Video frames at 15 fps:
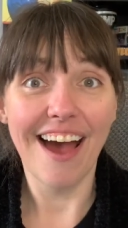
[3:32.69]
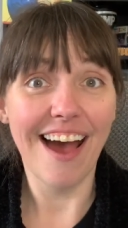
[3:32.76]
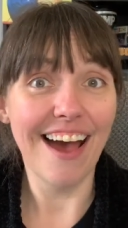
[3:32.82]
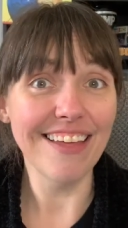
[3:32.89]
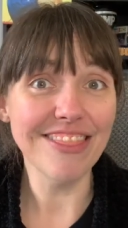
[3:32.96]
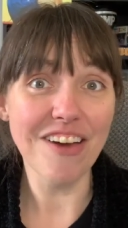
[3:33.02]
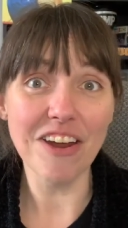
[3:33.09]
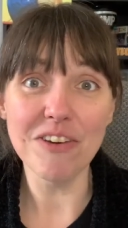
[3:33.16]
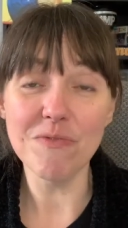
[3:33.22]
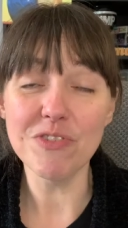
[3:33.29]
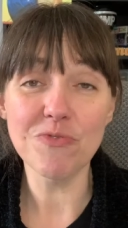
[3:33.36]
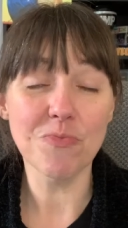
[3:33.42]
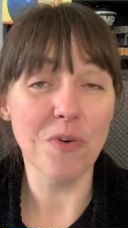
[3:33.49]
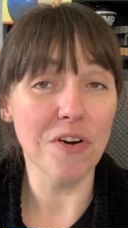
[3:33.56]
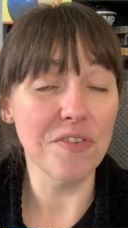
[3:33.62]
I thought it
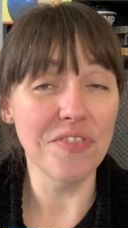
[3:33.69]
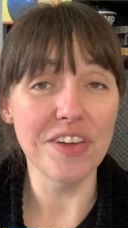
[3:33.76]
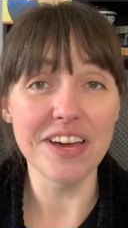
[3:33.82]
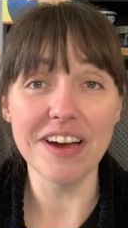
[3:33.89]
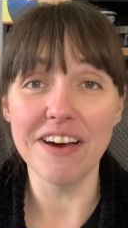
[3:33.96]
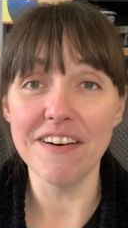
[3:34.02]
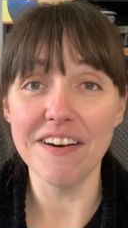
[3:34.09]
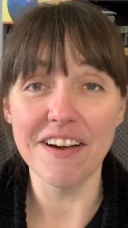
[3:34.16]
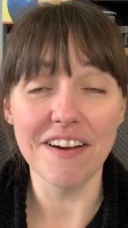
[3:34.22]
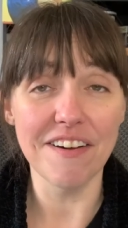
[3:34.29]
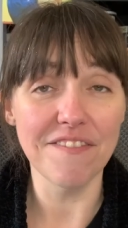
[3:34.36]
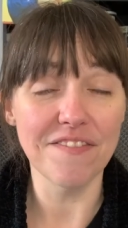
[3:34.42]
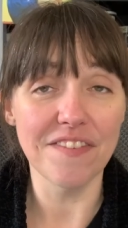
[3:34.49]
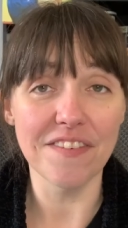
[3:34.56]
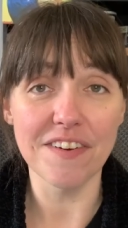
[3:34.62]
was worthy
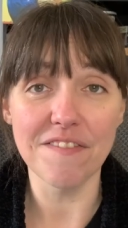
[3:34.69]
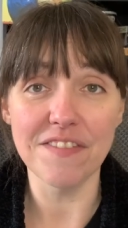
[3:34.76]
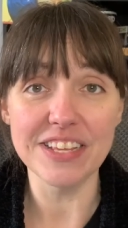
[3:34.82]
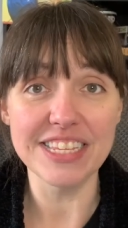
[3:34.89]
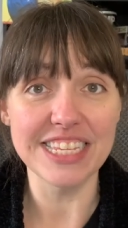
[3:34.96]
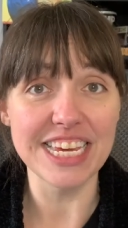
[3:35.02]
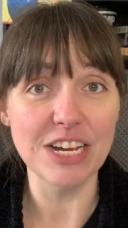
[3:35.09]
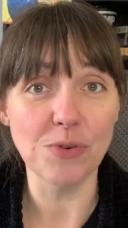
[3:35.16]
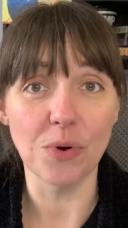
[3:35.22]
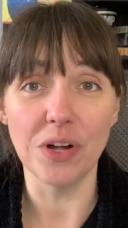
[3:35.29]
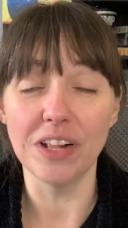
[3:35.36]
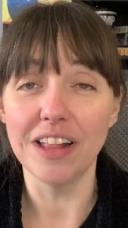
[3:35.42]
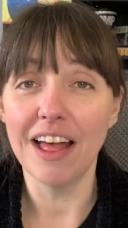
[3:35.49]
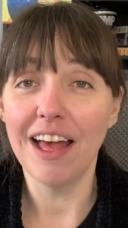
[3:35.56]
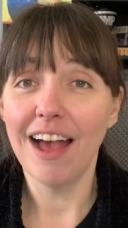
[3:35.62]
of, of a
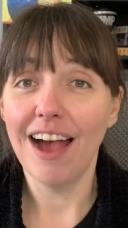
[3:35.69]
sequel.